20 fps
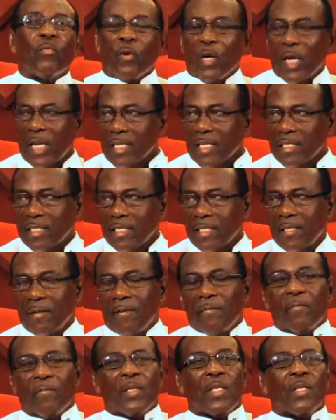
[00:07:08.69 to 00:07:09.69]
well.
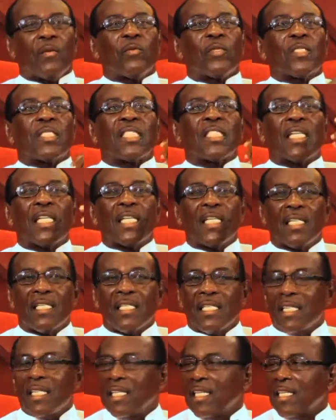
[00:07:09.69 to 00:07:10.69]
He was singing
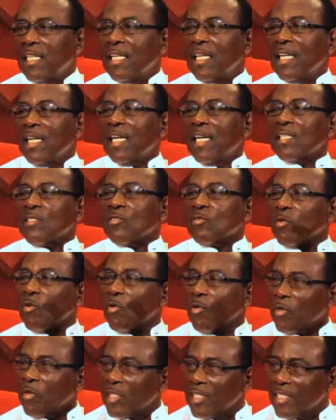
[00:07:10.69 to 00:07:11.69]
a
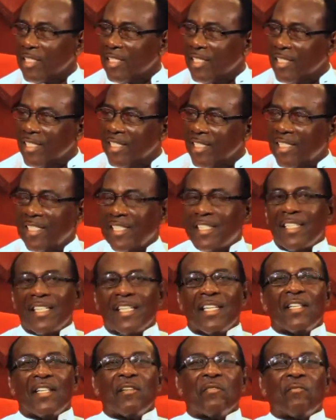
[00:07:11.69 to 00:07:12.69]
song,
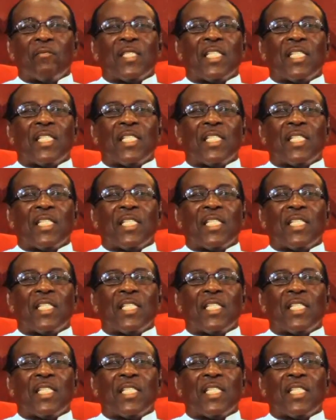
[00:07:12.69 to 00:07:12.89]
but